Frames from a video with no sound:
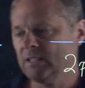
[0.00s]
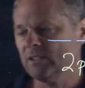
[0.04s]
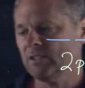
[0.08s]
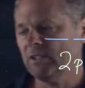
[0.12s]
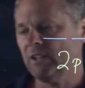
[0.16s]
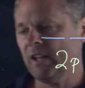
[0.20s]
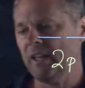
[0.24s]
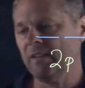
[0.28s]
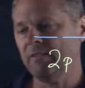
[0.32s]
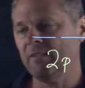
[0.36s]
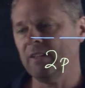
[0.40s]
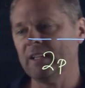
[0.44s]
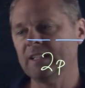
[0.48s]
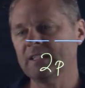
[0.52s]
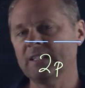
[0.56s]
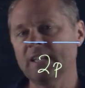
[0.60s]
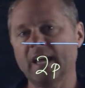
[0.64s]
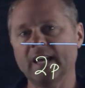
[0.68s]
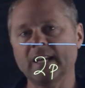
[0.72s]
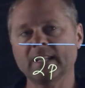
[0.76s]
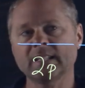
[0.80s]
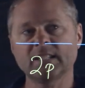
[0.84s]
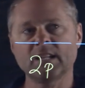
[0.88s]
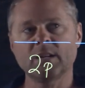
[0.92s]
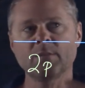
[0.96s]
going to have the
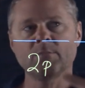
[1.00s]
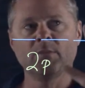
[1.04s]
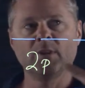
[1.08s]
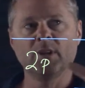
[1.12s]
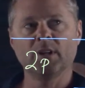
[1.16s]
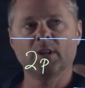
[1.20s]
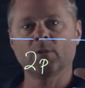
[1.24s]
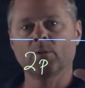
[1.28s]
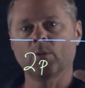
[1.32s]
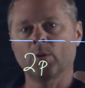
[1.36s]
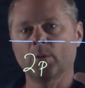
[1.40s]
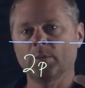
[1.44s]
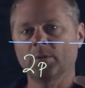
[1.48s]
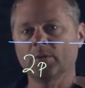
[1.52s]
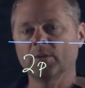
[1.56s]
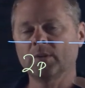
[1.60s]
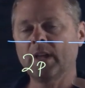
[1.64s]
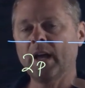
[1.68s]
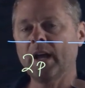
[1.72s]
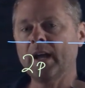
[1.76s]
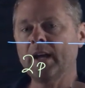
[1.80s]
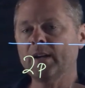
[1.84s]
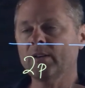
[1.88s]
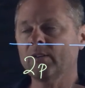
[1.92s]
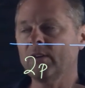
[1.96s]
exact same molecular orbital
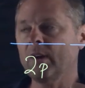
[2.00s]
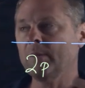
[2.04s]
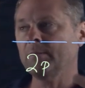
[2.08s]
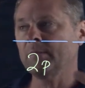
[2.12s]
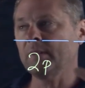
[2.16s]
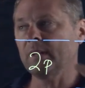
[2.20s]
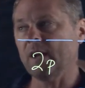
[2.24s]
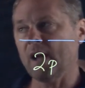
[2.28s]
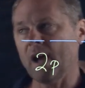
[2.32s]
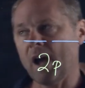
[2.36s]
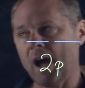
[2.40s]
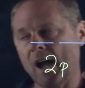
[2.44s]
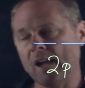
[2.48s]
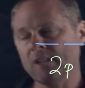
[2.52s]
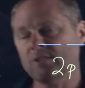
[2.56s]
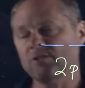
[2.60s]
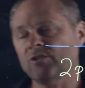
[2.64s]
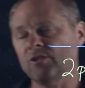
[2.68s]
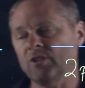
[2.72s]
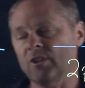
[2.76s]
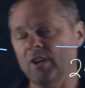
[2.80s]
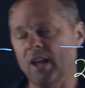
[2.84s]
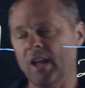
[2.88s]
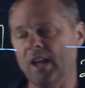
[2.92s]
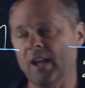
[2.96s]
diagram that
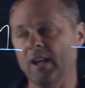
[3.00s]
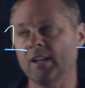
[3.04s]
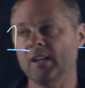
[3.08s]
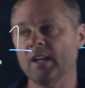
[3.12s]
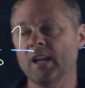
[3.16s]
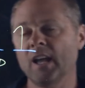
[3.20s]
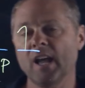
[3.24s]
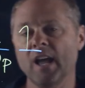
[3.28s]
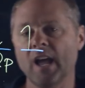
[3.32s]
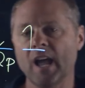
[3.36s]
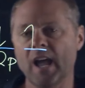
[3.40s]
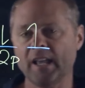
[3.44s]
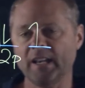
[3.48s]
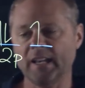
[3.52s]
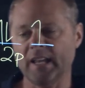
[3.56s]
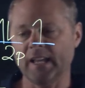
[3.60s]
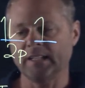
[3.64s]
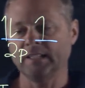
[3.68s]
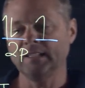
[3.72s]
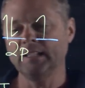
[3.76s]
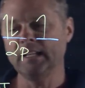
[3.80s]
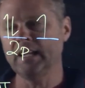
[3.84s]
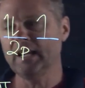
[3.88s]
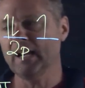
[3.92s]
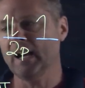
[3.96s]
oxygen had and that
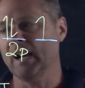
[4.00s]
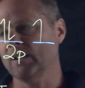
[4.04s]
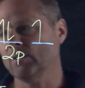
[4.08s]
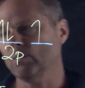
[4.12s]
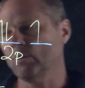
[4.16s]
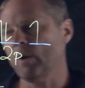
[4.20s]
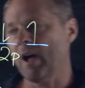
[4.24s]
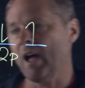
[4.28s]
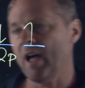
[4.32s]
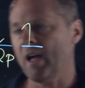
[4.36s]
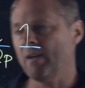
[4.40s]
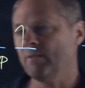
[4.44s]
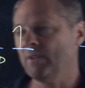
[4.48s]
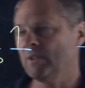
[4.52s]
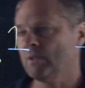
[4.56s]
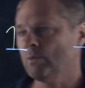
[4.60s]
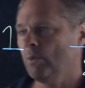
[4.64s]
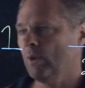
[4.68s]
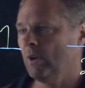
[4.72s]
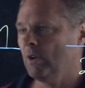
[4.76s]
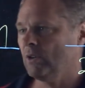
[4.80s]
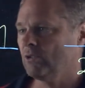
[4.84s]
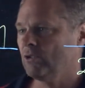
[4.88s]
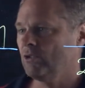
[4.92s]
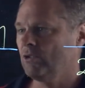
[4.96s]
neon will have as
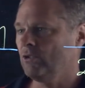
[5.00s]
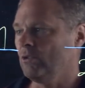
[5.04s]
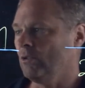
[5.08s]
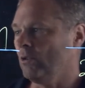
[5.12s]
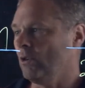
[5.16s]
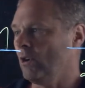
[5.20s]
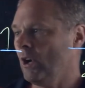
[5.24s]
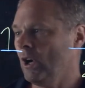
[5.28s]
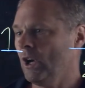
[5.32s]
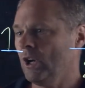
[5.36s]
well too.